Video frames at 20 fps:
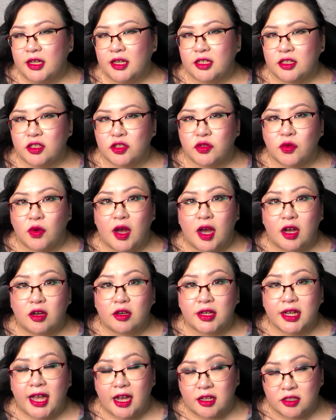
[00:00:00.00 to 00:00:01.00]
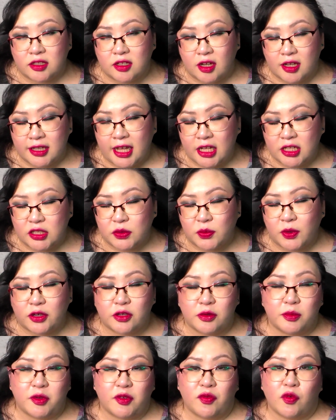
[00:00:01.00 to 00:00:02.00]
And so I'll cast on that
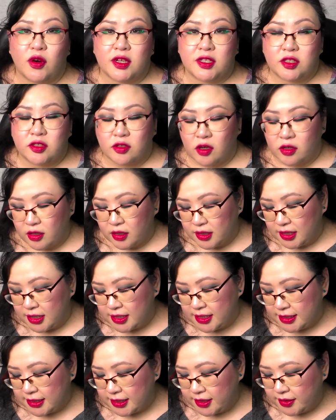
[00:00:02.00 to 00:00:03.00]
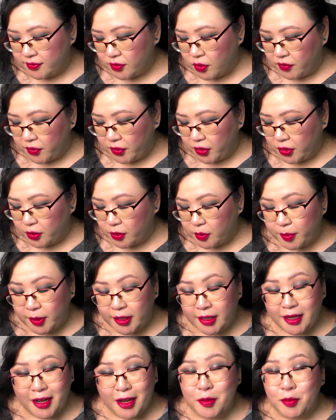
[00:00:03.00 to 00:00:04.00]
sweater before I start on the sleeve over here.
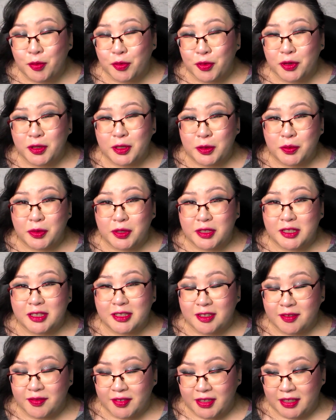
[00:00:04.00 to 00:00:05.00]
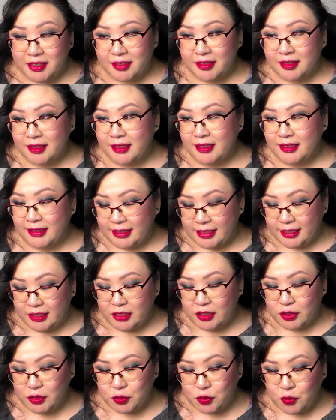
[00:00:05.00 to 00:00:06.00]
But I'm really, really loving
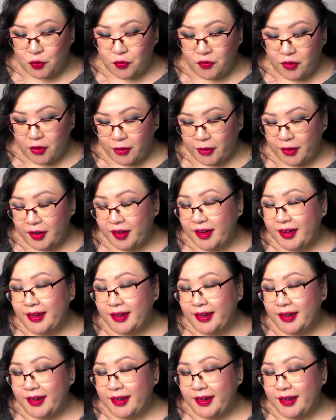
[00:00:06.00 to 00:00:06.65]
this so far.